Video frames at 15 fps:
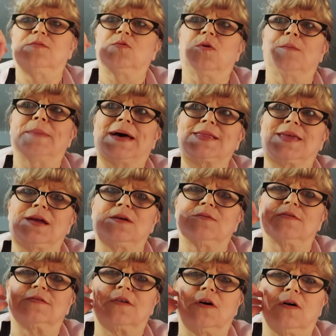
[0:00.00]
well, back then it
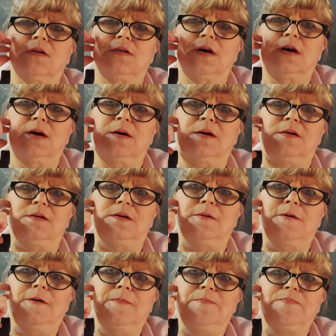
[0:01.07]
was called
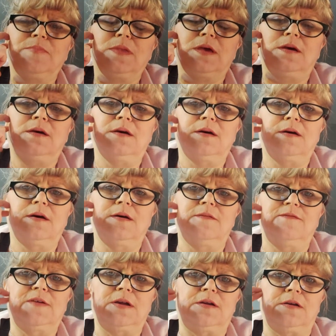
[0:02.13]

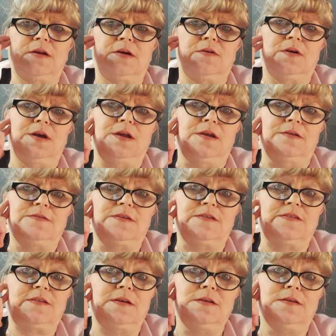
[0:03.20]
veterinarian
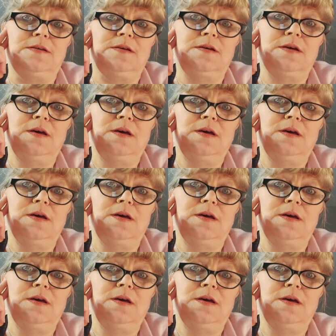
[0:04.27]
assistant.